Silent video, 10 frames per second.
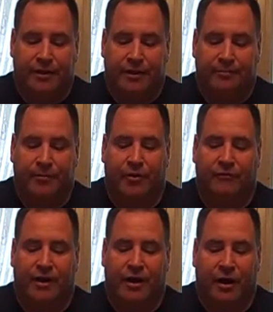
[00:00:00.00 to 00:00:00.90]
they can
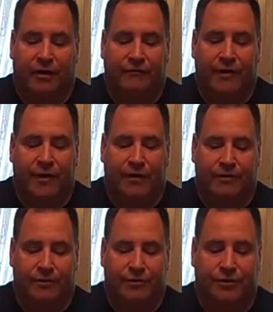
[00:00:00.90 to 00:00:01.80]
motivate all
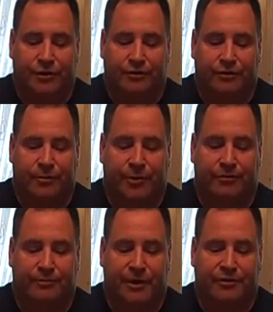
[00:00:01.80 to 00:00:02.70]
followers to contribute
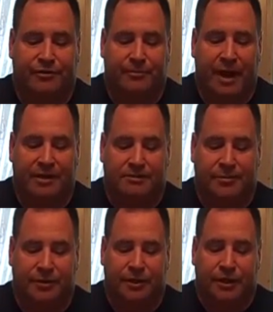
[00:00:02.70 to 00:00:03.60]
as much as
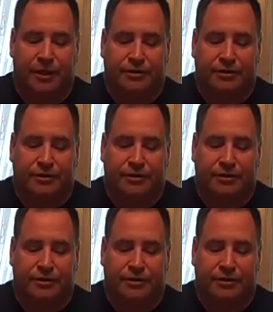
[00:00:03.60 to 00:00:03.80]
possible